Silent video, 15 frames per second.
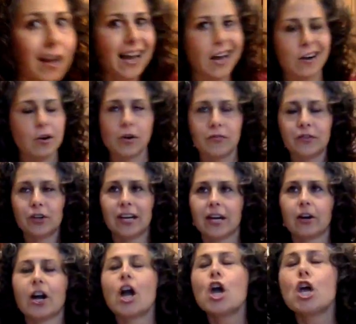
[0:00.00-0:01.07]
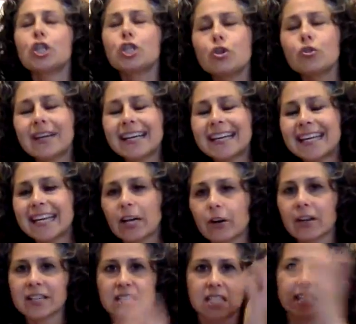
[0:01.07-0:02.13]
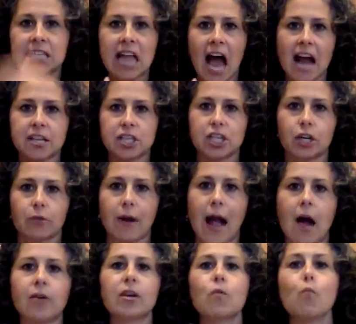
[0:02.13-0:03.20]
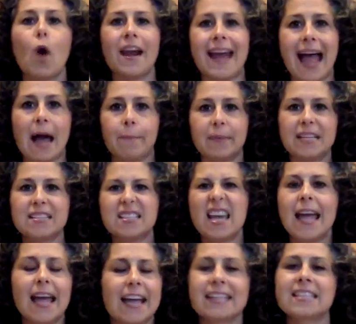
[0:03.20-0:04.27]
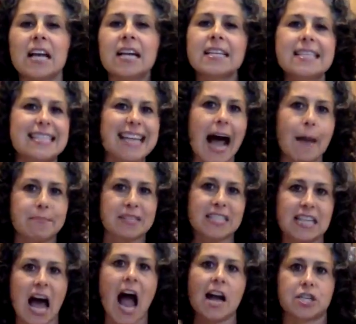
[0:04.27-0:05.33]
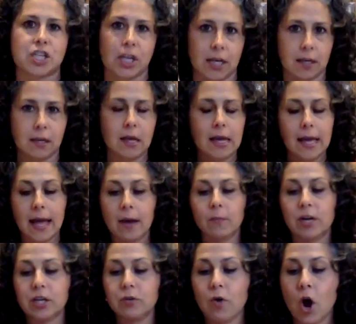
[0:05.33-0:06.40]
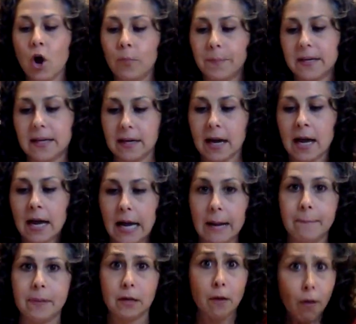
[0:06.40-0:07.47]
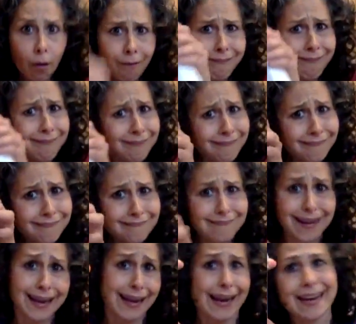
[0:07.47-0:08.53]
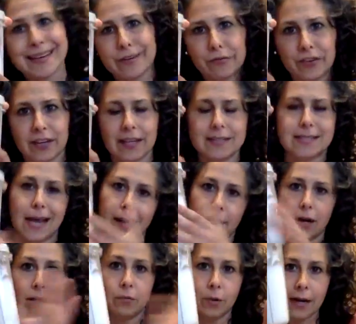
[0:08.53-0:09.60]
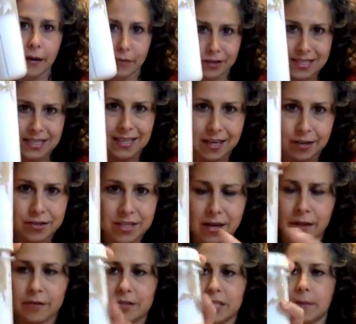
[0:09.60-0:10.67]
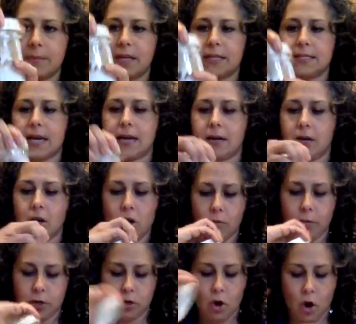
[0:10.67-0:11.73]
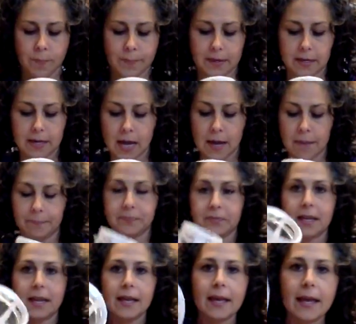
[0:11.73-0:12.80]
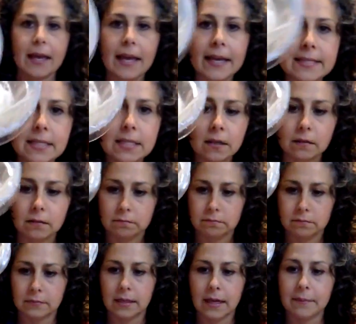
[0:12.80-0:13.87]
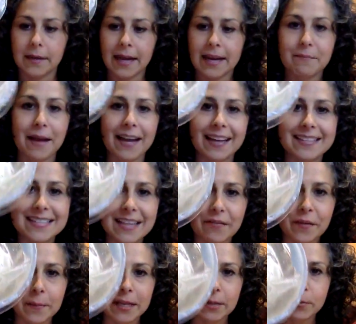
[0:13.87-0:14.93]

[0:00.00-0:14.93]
I don't know if you can hear it. You can hear it sloshing around. And what happens? It's going to stop sloshing. And when you open it up, I got a different container. Whatever. See, here's another type of container. When you open it up, it's going to, I'm getting my stuff on my